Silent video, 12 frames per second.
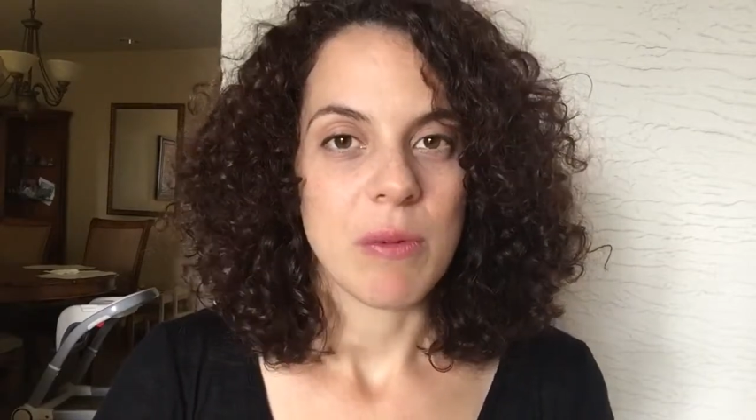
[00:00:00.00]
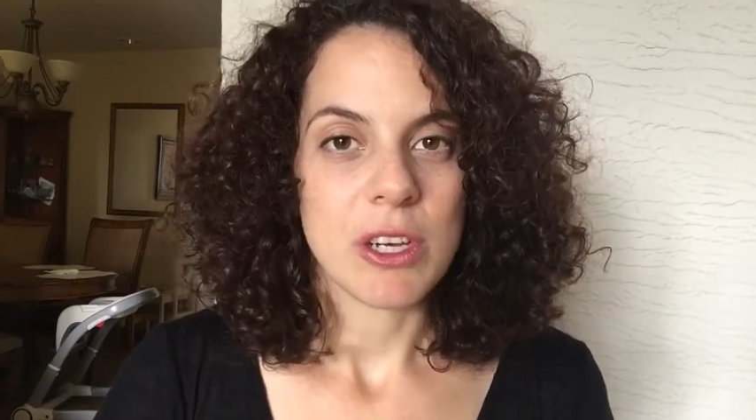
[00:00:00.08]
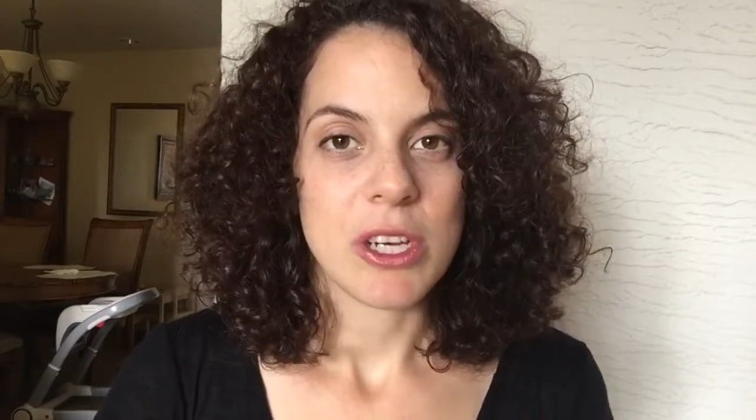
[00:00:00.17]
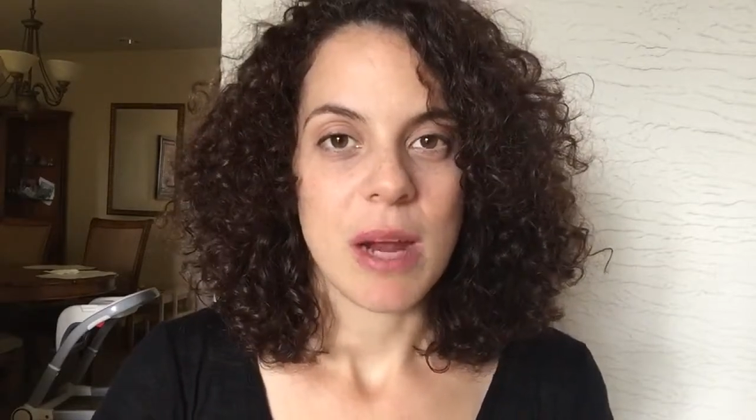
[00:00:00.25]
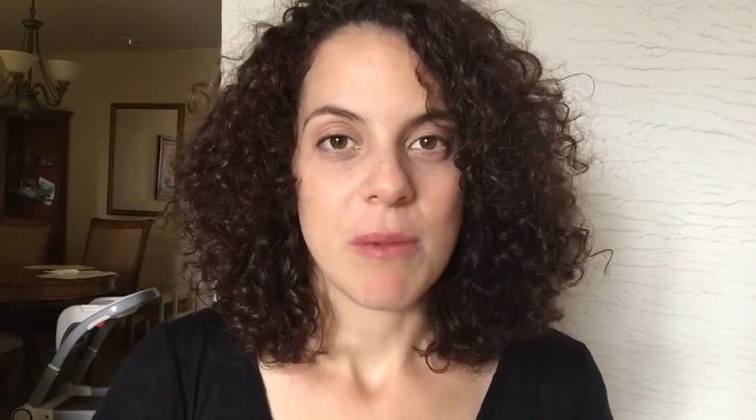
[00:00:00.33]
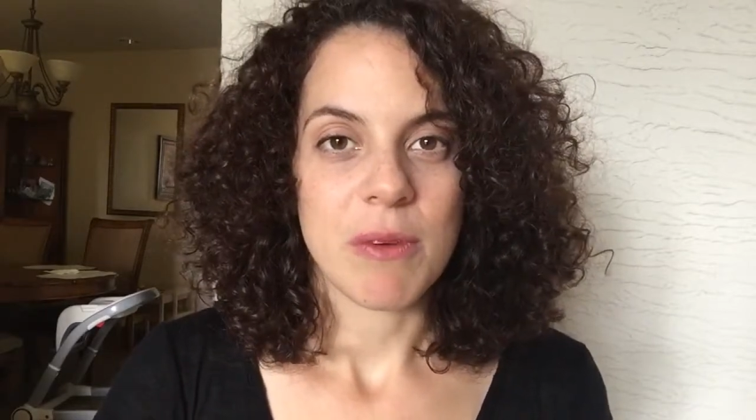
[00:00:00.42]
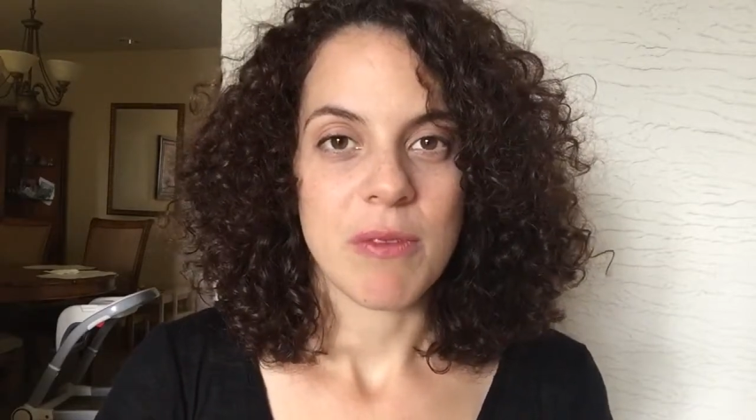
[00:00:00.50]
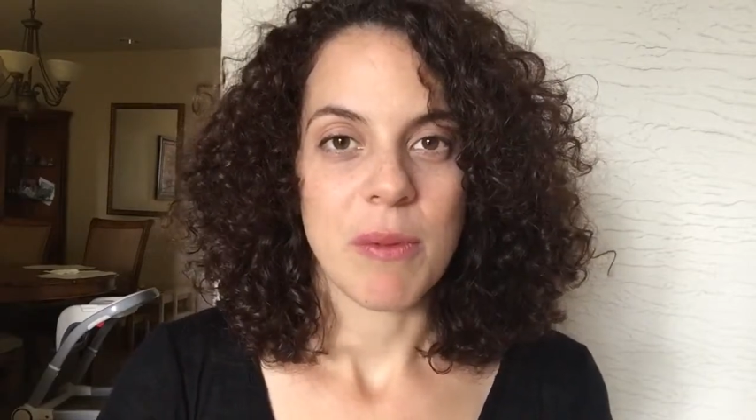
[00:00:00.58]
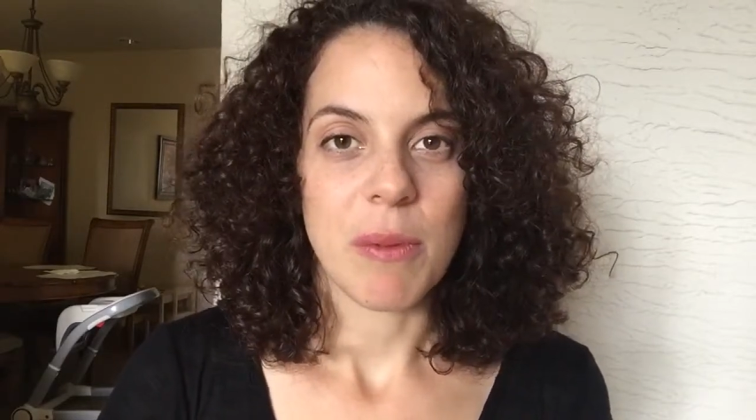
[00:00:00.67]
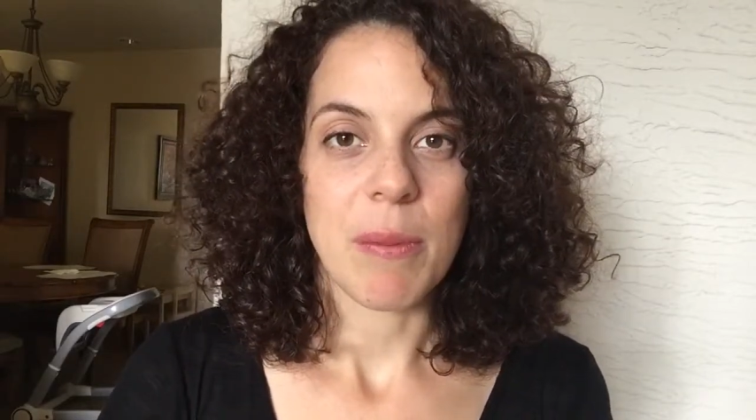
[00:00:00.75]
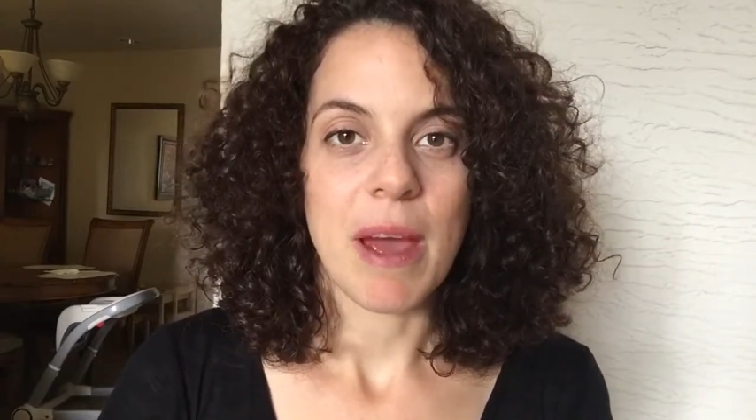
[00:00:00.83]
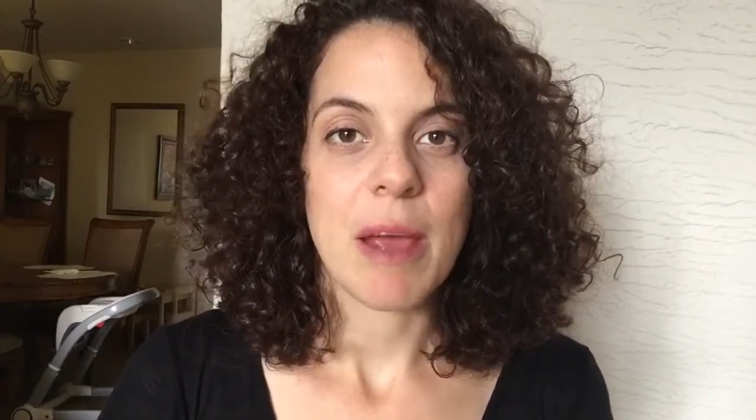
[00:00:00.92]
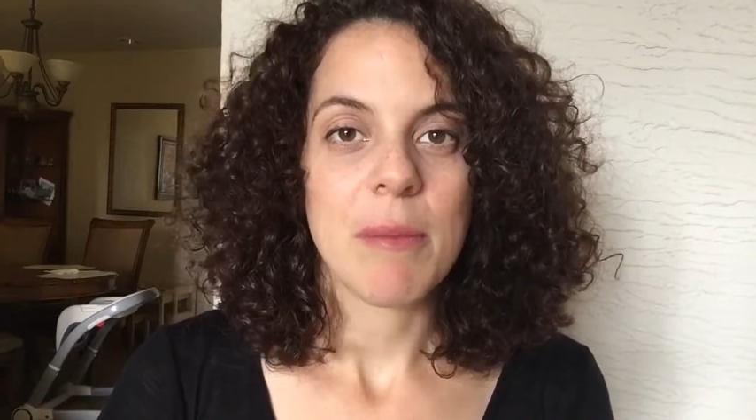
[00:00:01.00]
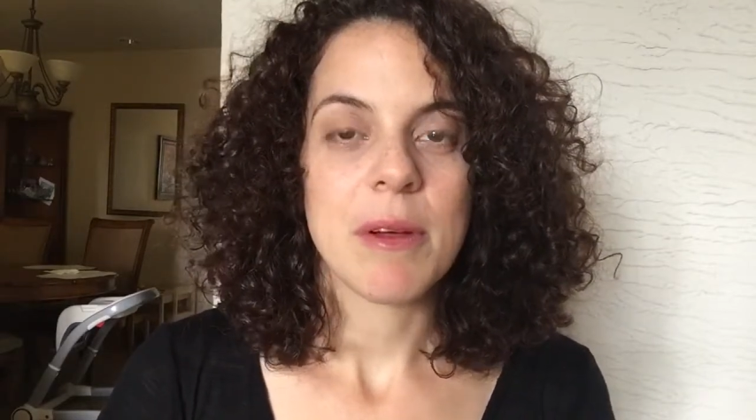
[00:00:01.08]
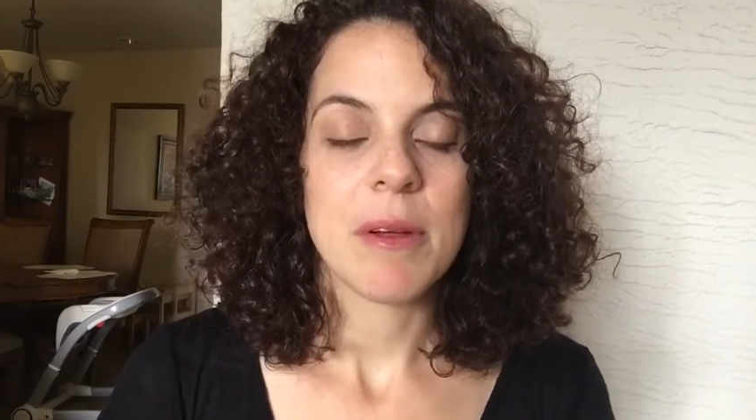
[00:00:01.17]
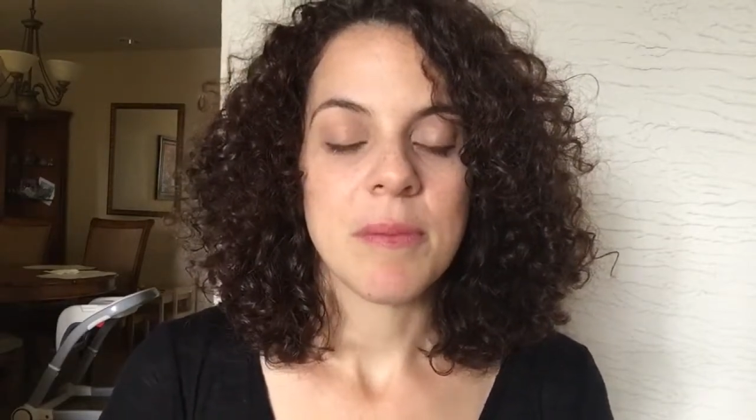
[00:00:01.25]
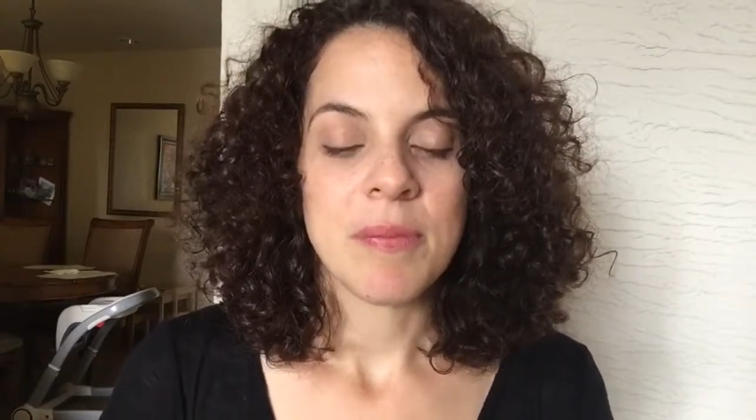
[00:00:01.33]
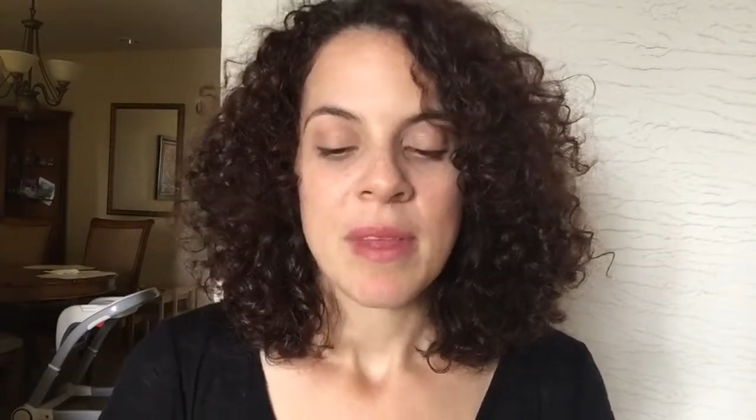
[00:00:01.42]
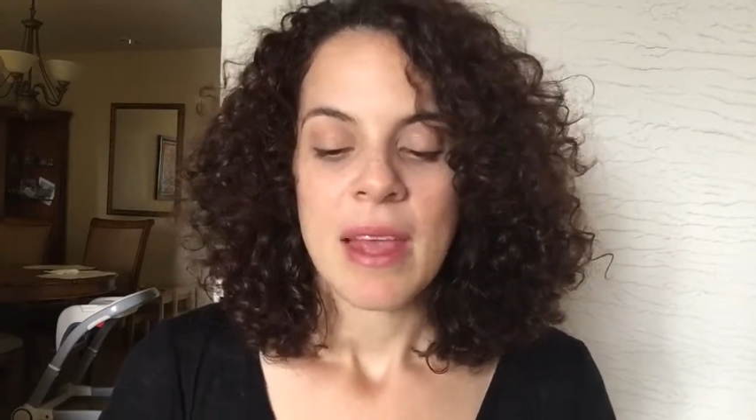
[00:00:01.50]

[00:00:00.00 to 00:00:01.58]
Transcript: one chapter from the Bible,